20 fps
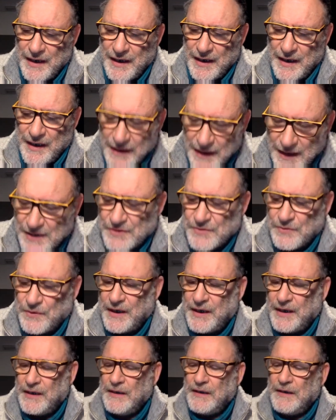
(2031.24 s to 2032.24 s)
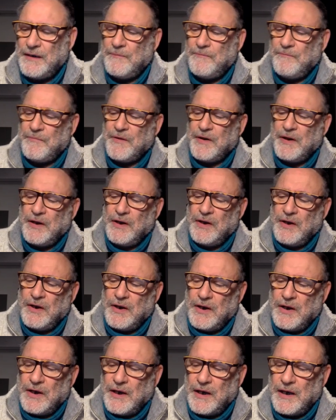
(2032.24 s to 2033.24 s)
in Israel,
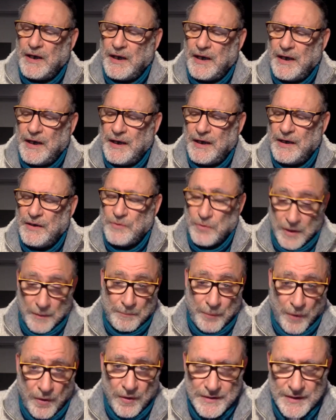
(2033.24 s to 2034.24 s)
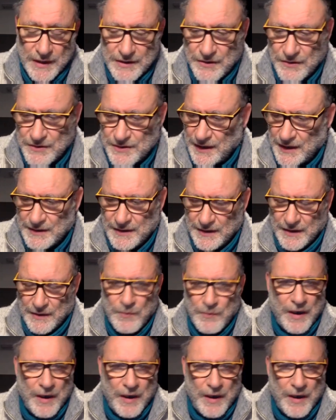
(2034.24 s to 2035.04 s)
to the point that you said